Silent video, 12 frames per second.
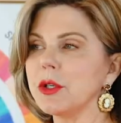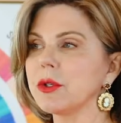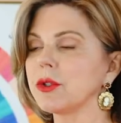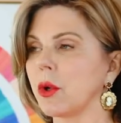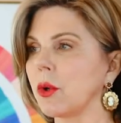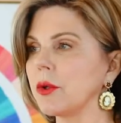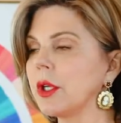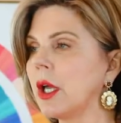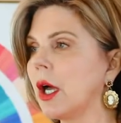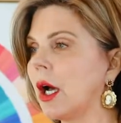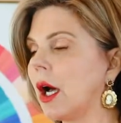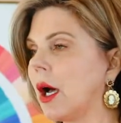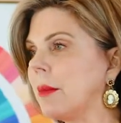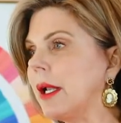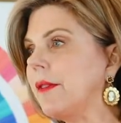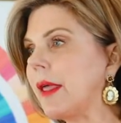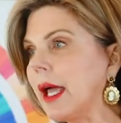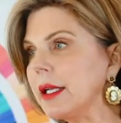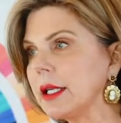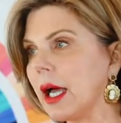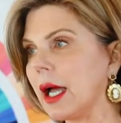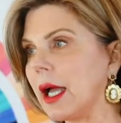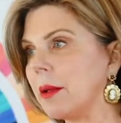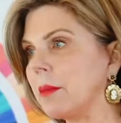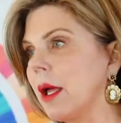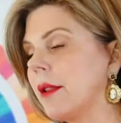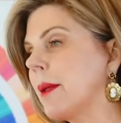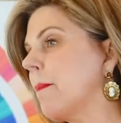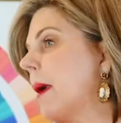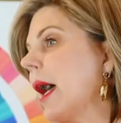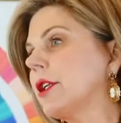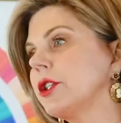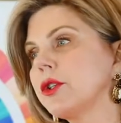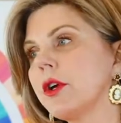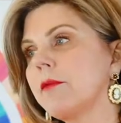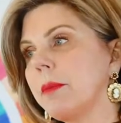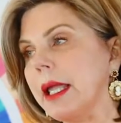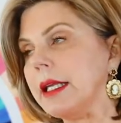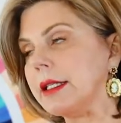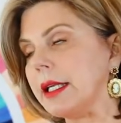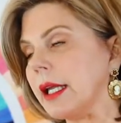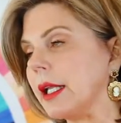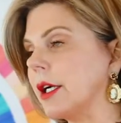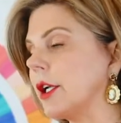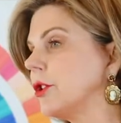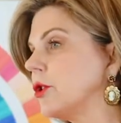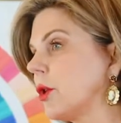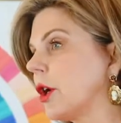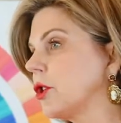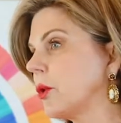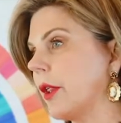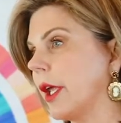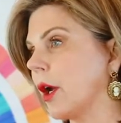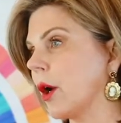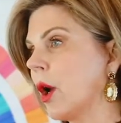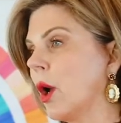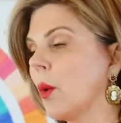years old. And at that time, the master of painting and an instructor there